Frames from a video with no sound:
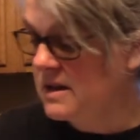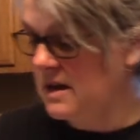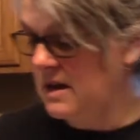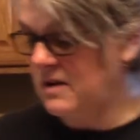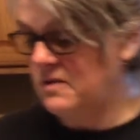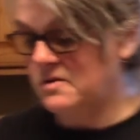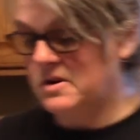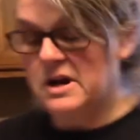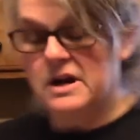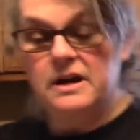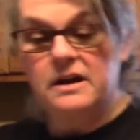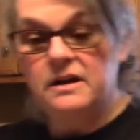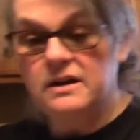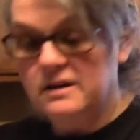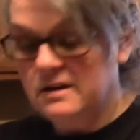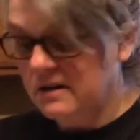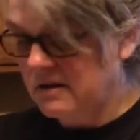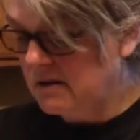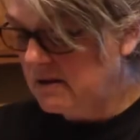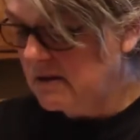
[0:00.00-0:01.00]
Okay,
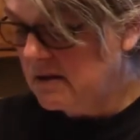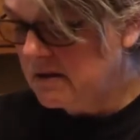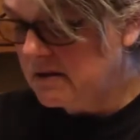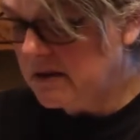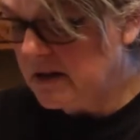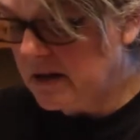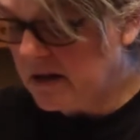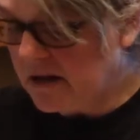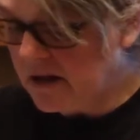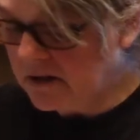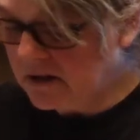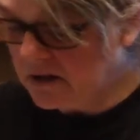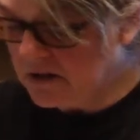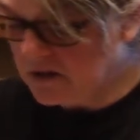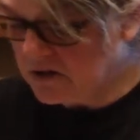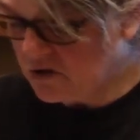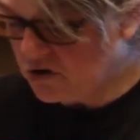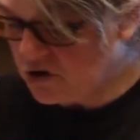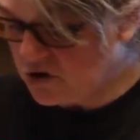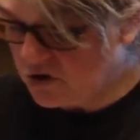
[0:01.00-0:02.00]
the
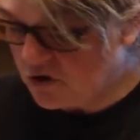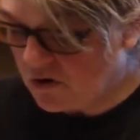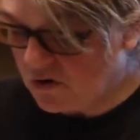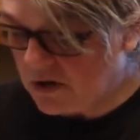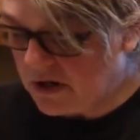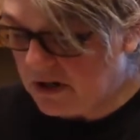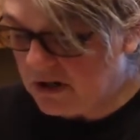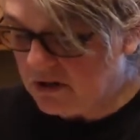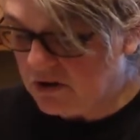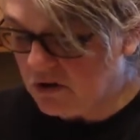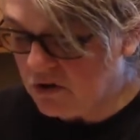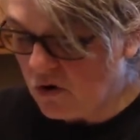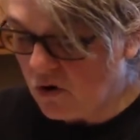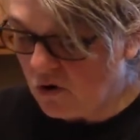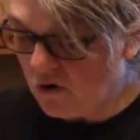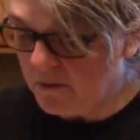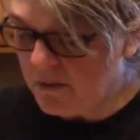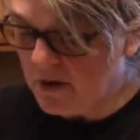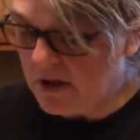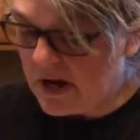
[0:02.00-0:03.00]
onions are starting to
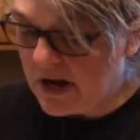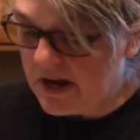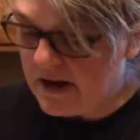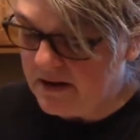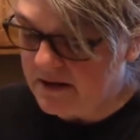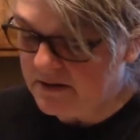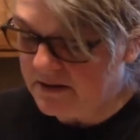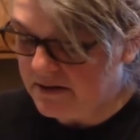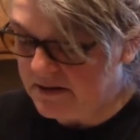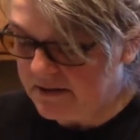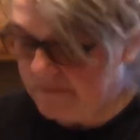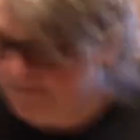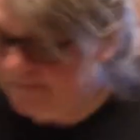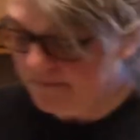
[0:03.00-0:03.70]
caramelize.